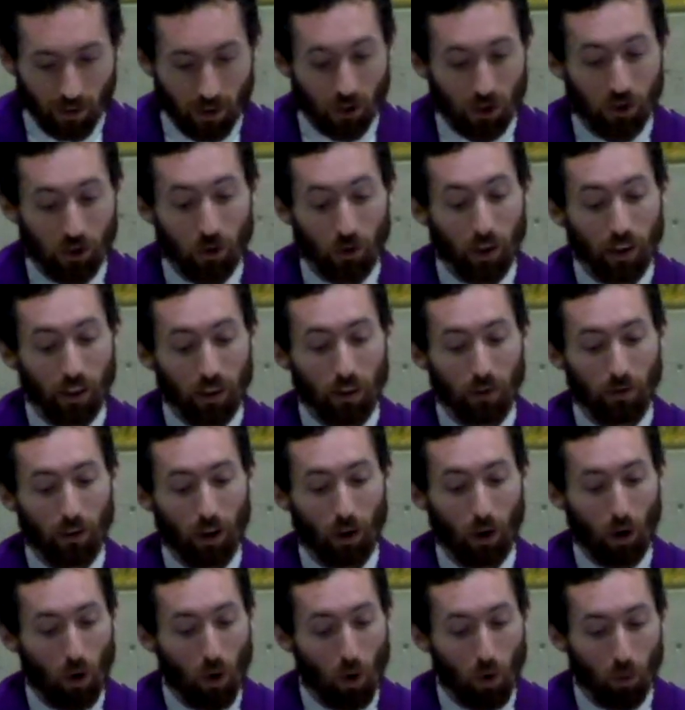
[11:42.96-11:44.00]
The strength of
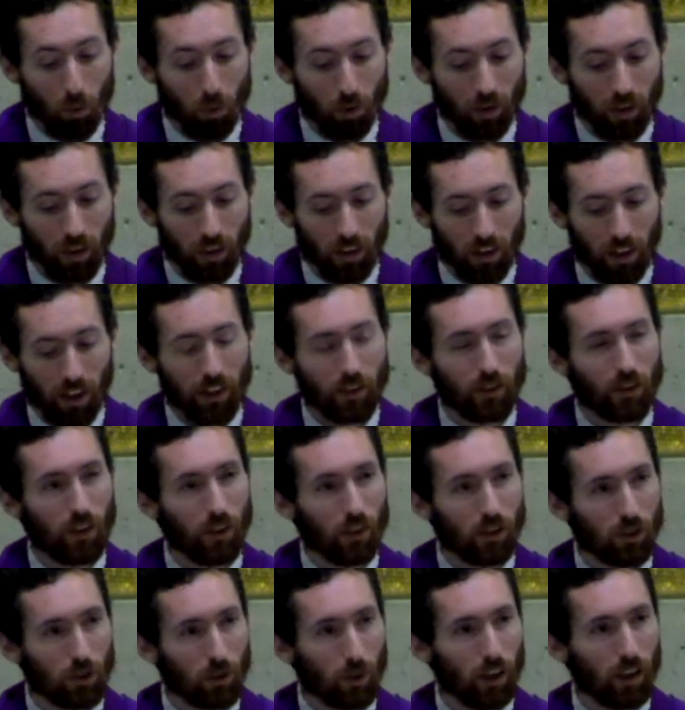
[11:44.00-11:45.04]
our hope is
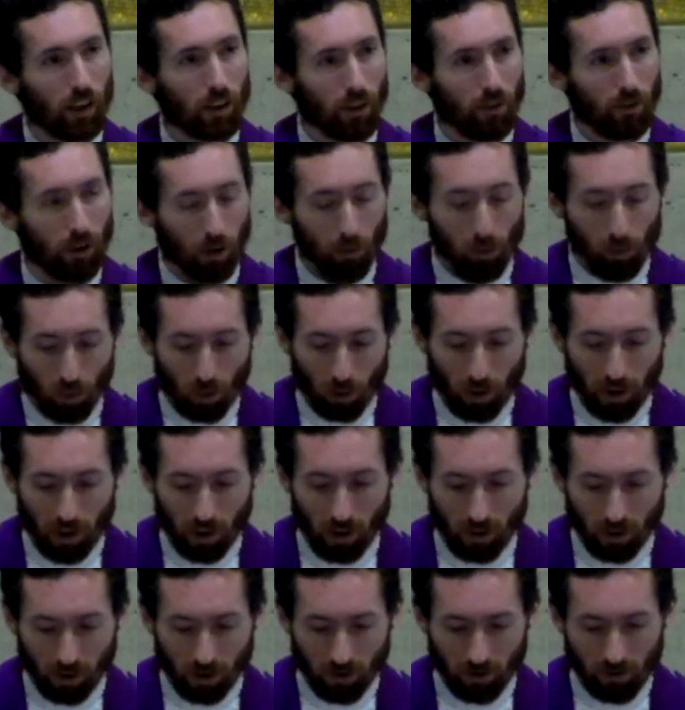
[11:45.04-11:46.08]
the strength of our
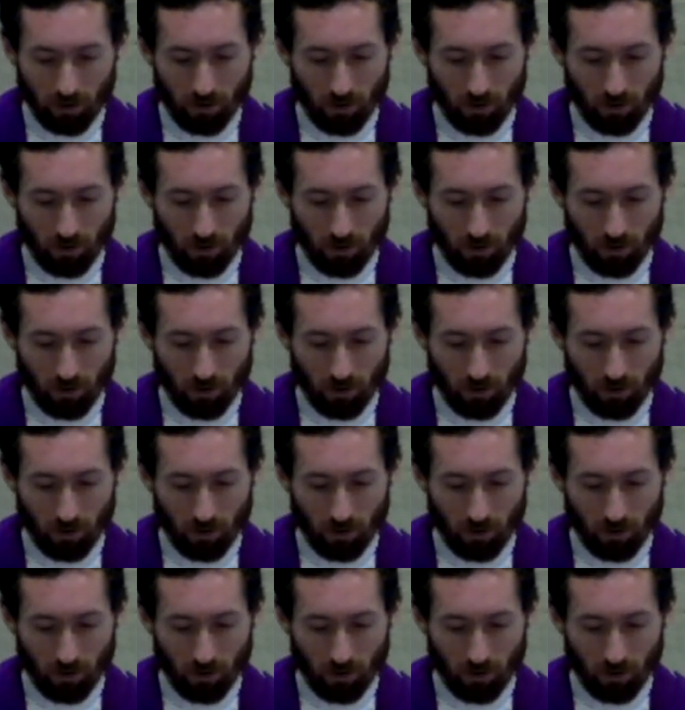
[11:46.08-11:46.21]
prayer.